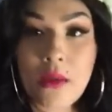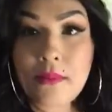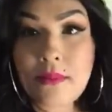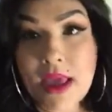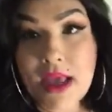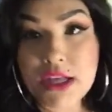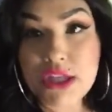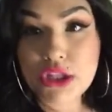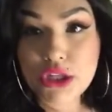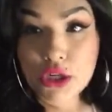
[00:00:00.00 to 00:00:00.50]

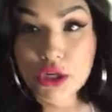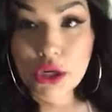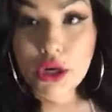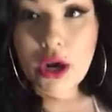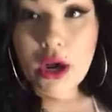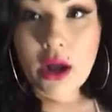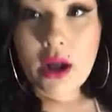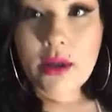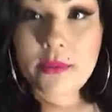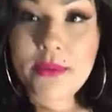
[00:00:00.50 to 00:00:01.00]
make
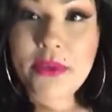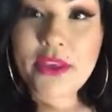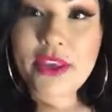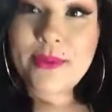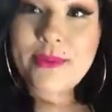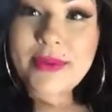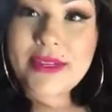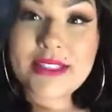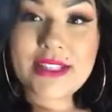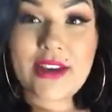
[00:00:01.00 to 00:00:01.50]
sure um you
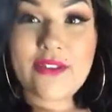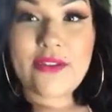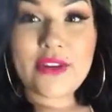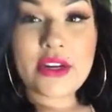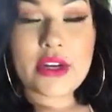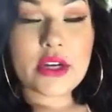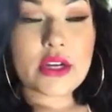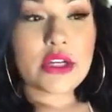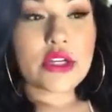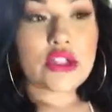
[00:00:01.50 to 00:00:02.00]
keep yourself
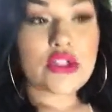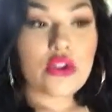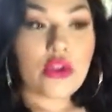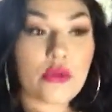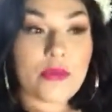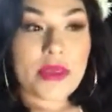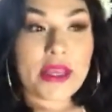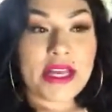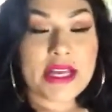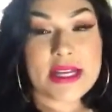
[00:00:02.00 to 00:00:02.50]
under
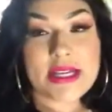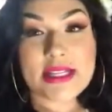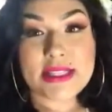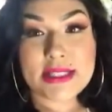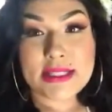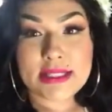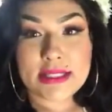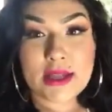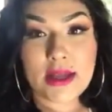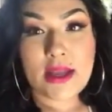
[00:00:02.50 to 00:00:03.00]
control
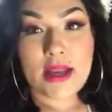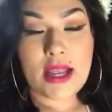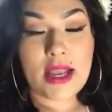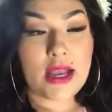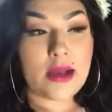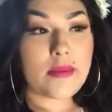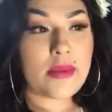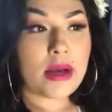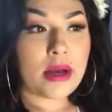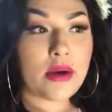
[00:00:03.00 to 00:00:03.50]
because it's not
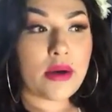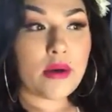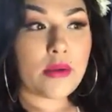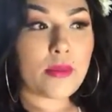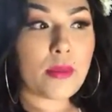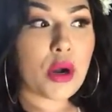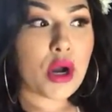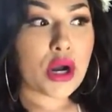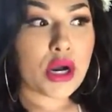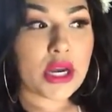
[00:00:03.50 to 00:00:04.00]
like
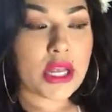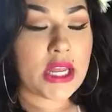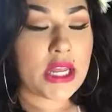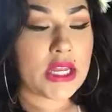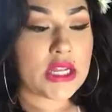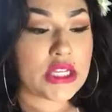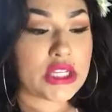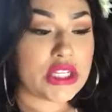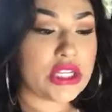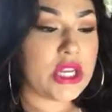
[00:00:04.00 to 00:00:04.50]
about
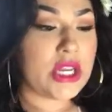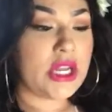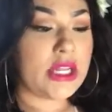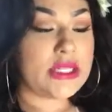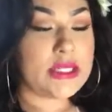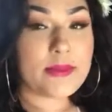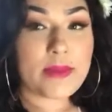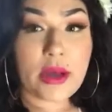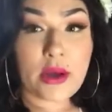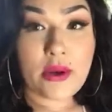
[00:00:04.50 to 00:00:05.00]
partying and shit.
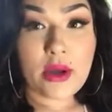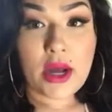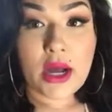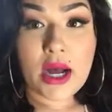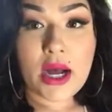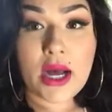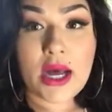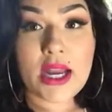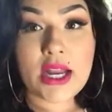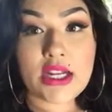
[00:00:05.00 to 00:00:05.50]
It's about
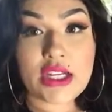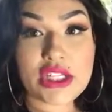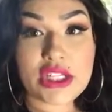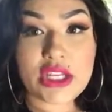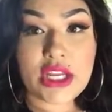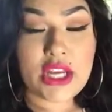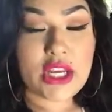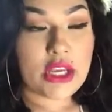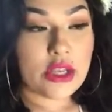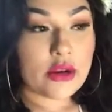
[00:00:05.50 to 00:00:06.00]
God and
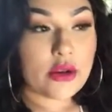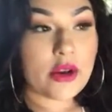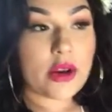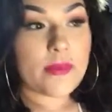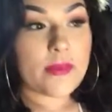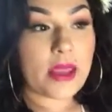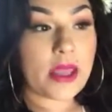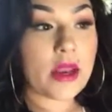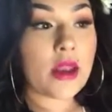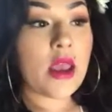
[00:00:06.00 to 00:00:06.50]
shit, you know what
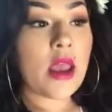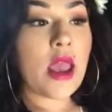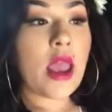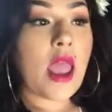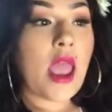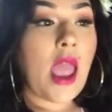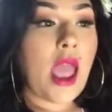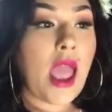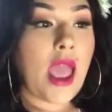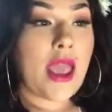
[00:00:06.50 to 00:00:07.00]
I mean?
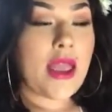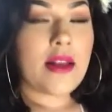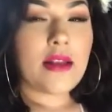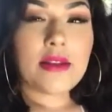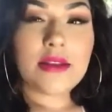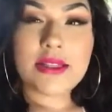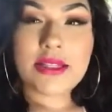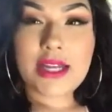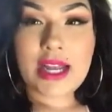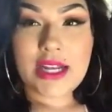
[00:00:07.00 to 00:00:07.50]
And
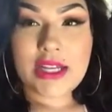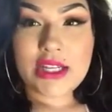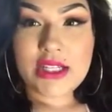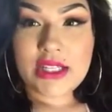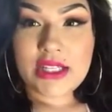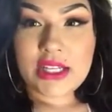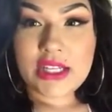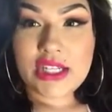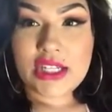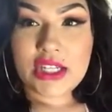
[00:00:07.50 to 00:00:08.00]
did I
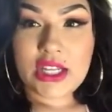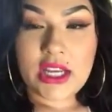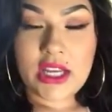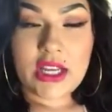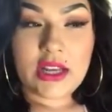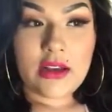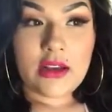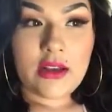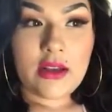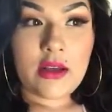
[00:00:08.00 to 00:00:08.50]
just say
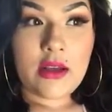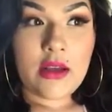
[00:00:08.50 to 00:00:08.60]
shit?